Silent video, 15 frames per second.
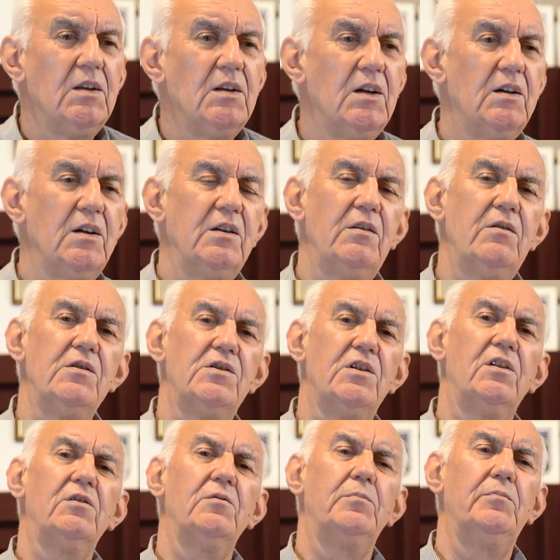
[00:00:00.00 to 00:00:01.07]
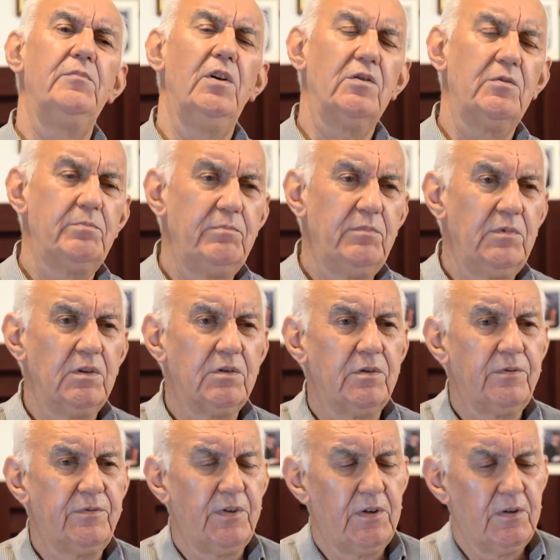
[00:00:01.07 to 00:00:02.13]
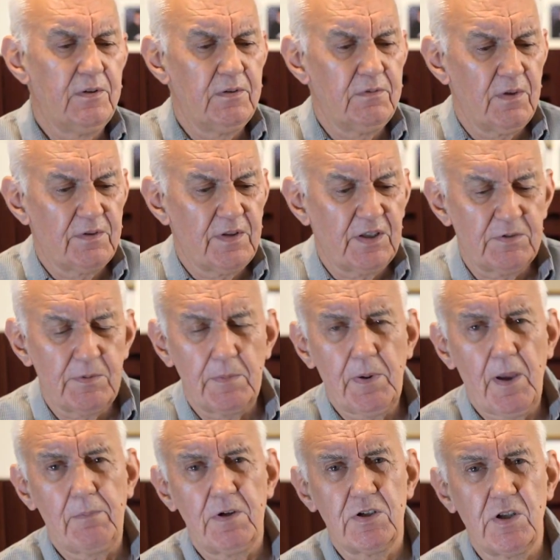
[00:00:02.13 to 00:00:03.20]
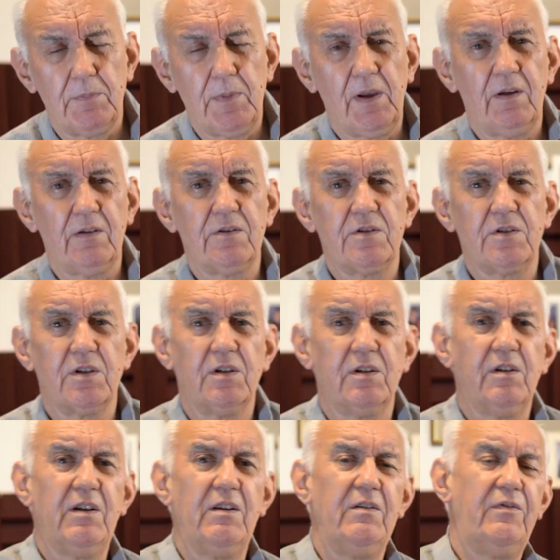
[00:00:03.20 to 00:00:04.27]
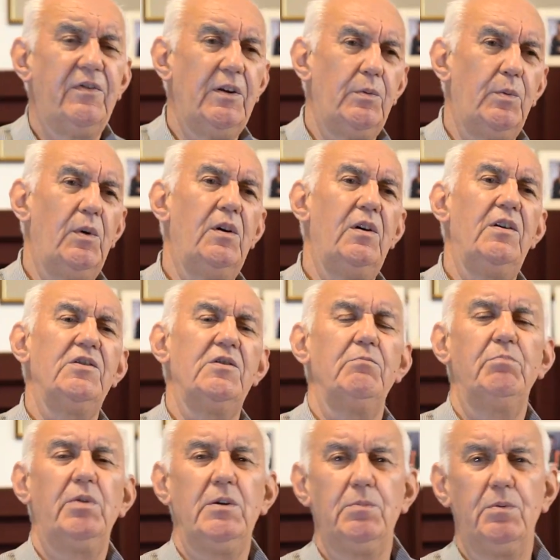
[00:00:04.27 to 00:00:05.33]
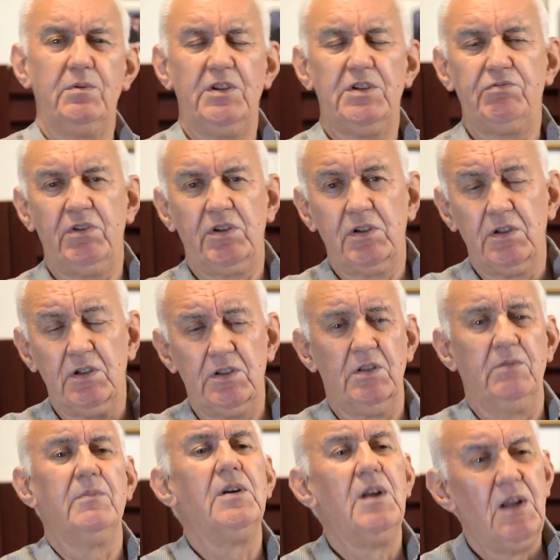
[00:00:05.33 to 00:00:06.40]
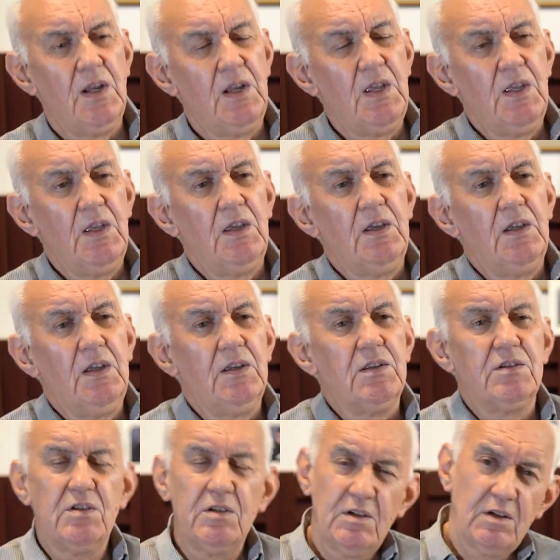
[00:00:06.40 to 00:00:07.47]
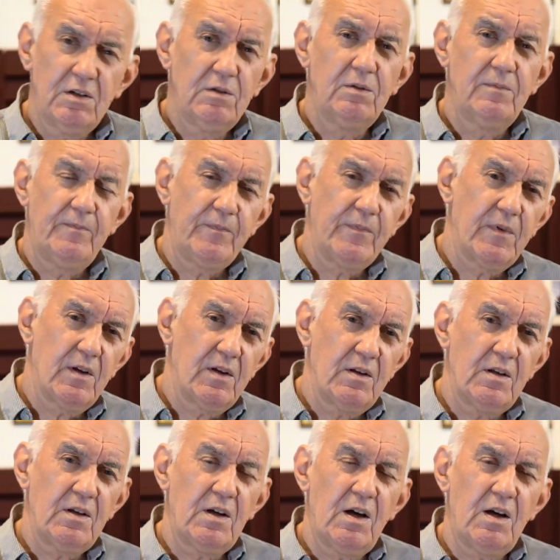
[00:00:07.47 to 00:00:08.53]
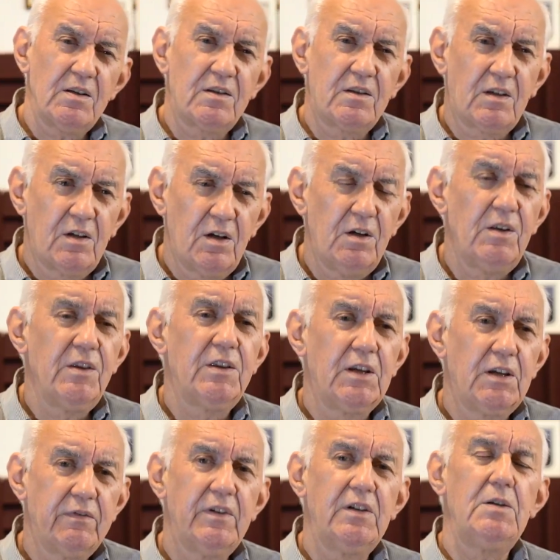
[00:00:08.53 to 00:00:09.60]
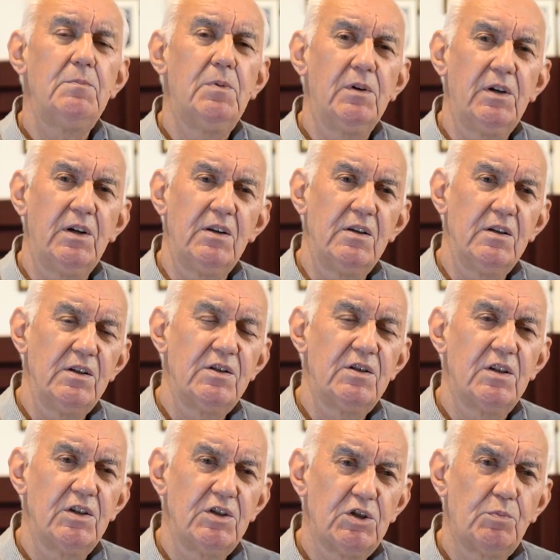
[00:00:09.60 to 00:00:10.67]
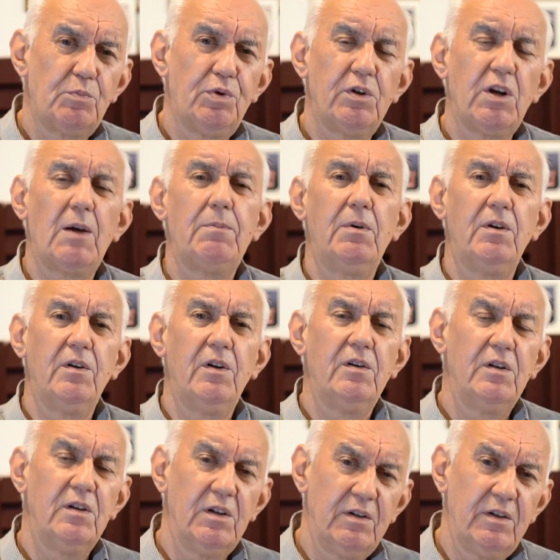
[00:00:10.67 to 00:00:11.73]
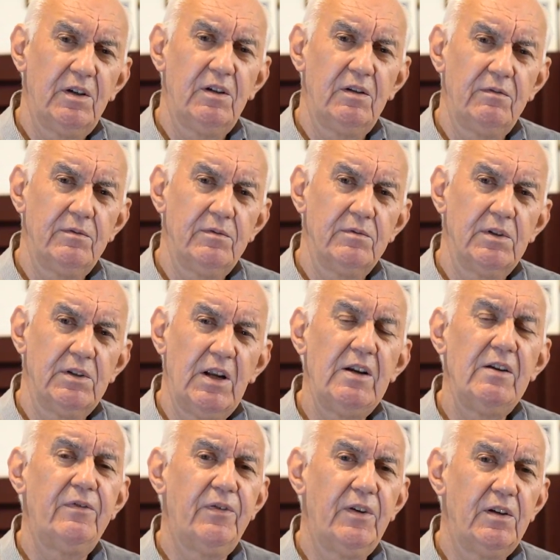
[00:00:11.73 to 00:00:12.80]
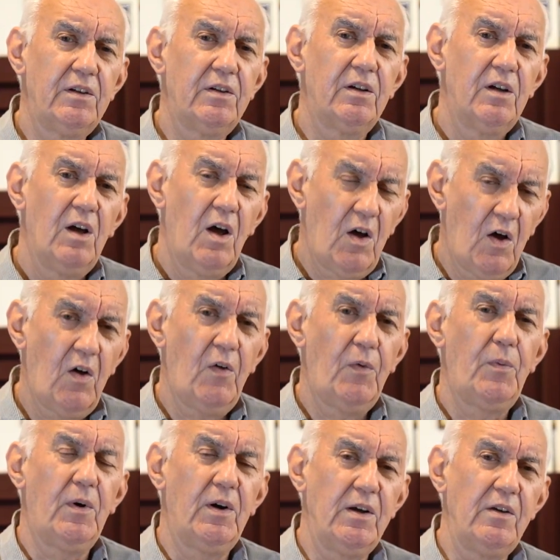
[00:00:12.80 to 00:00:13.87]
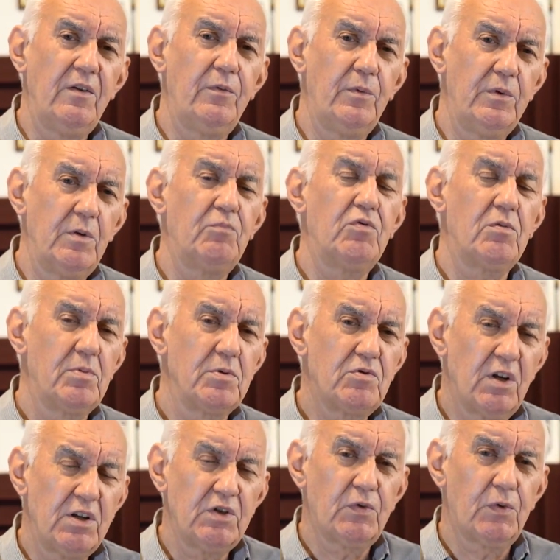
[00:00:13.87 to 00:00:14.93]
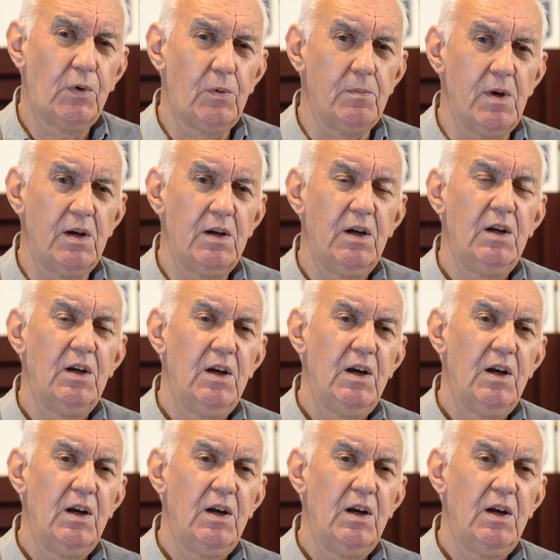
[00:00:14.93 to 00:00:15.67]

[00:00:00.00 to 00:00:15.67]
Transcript: Now I know there's a lot of, lot, lot of uh, things being published about uh, end-fed wires and people disregard them. Do you know, I can't think of anybody that has put up a, a, a an end-fed half wave with a proper transformer